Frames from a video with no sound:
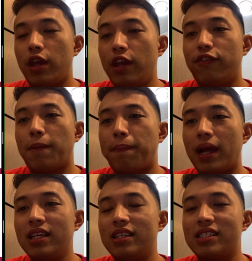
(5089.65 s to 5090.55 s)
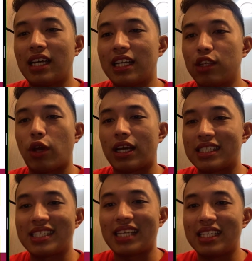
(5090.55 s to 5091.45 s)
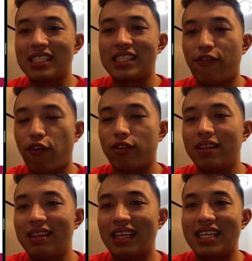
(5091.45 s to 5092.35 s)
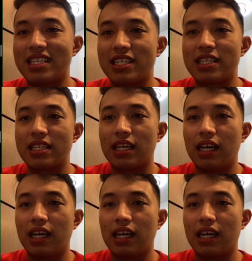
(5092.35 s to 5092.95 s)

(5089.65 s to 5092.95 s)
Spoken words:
If the buyer decided to exercise the 14 days